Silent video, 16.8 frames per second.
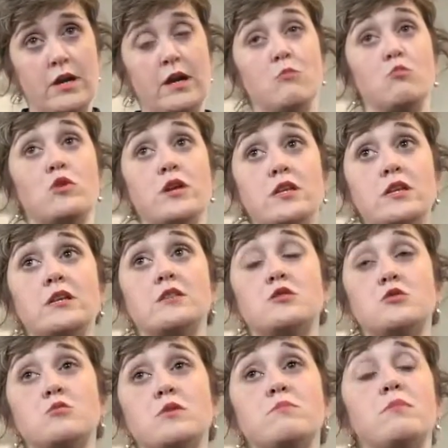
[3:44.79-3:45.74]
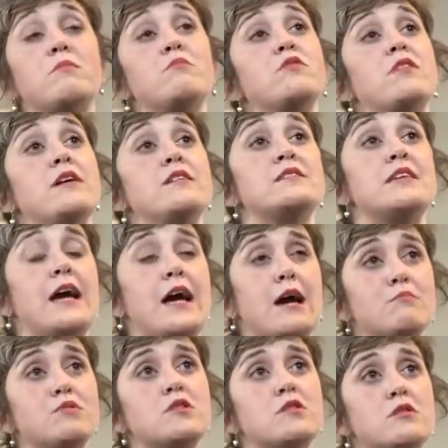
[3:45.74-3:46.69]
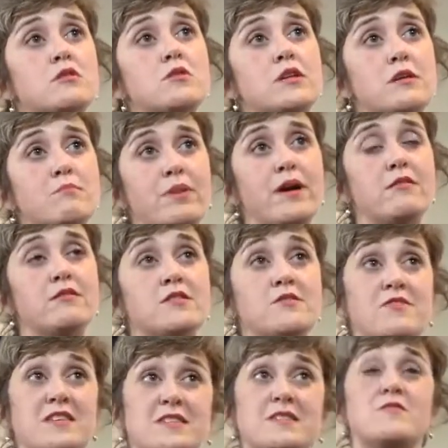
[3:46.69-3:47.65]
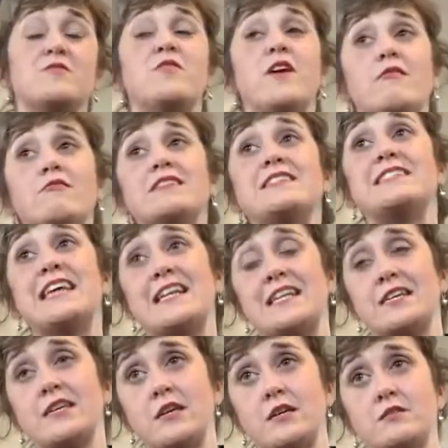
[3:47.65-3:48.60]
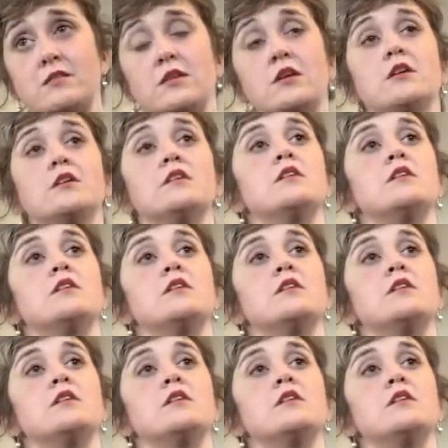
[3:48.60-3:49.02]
And we need to remember that it's absolutely imperative. This is very delicate.